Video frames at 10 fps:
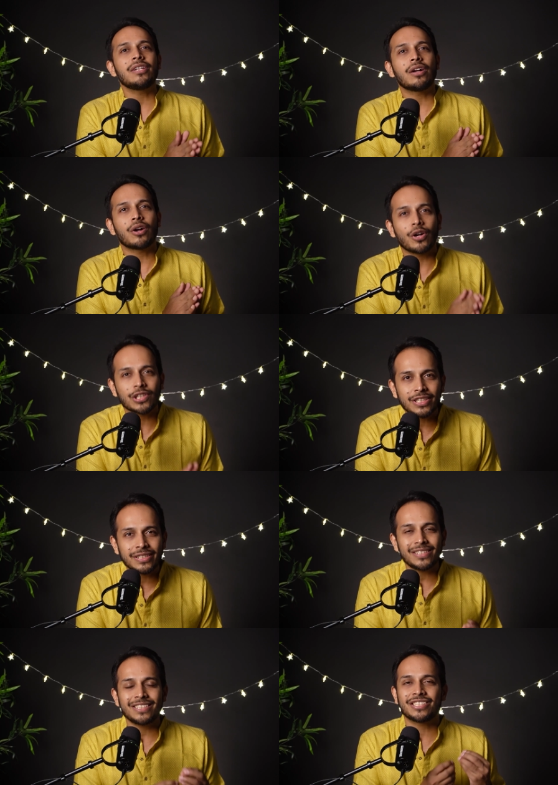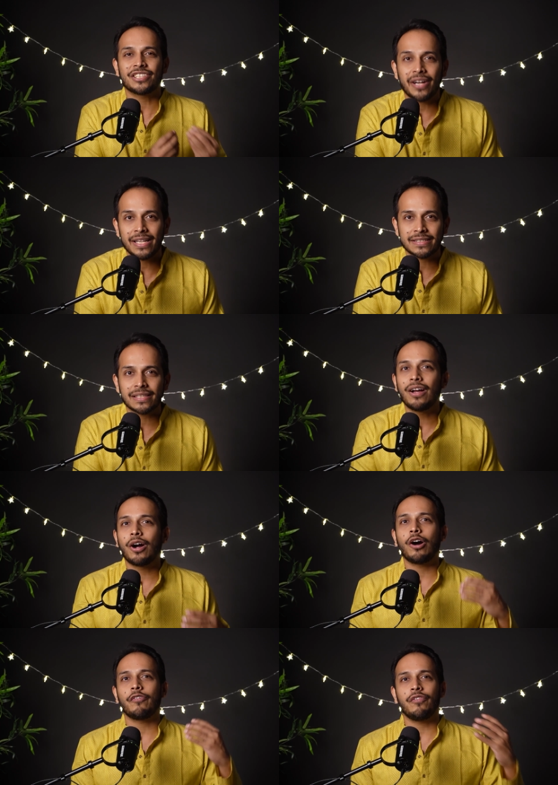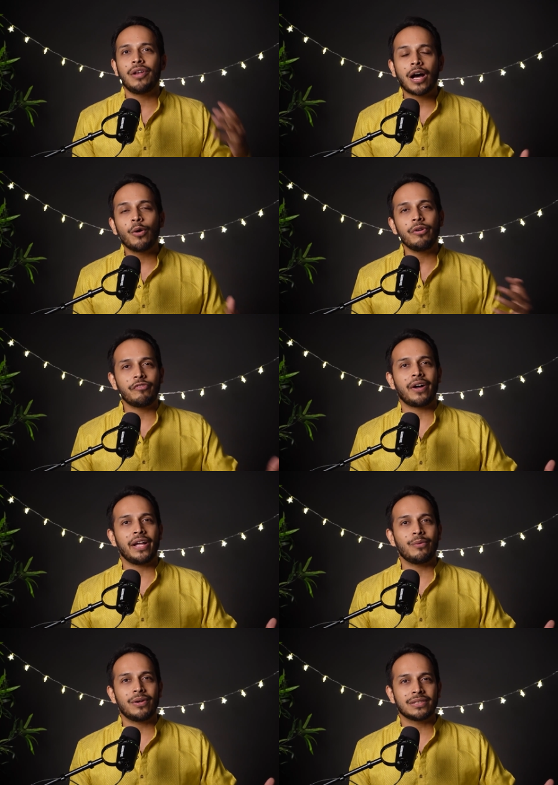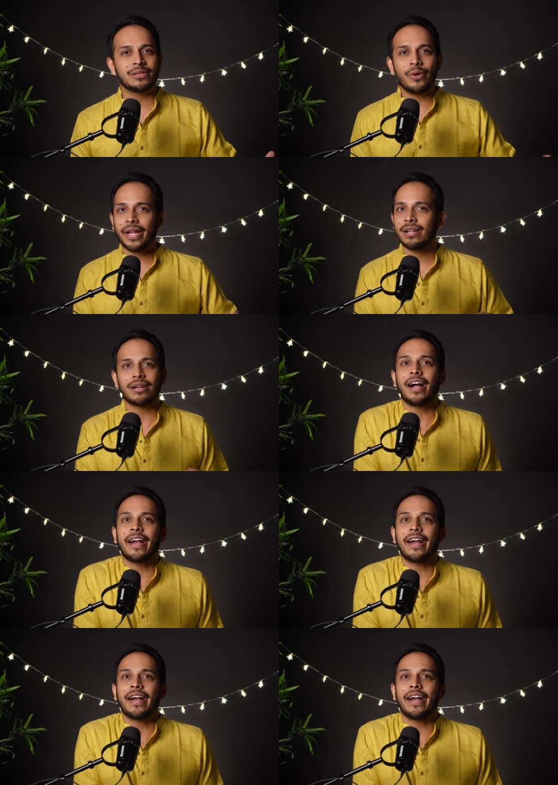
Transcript: of the constant stress of loud fireworks going